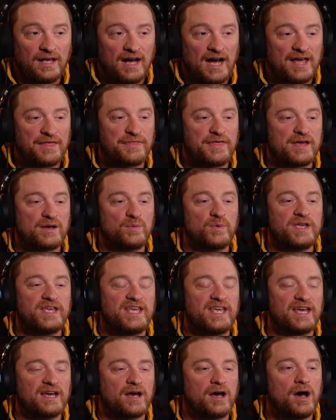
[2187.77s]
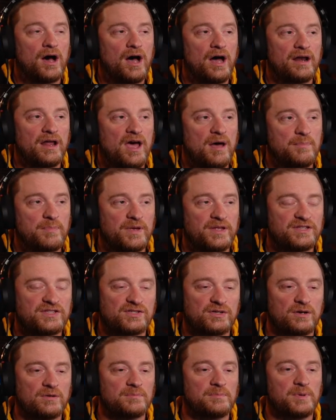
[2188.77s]
I think we get caught up in
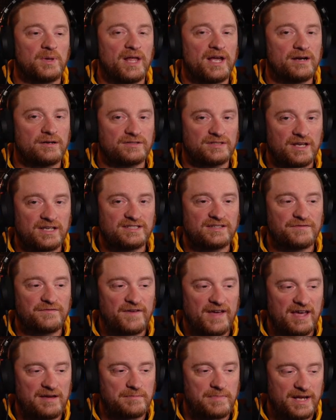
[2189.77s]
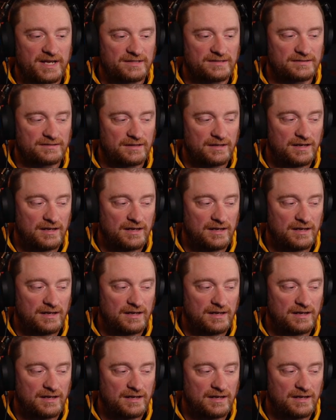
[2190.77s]
certain players as a fan base.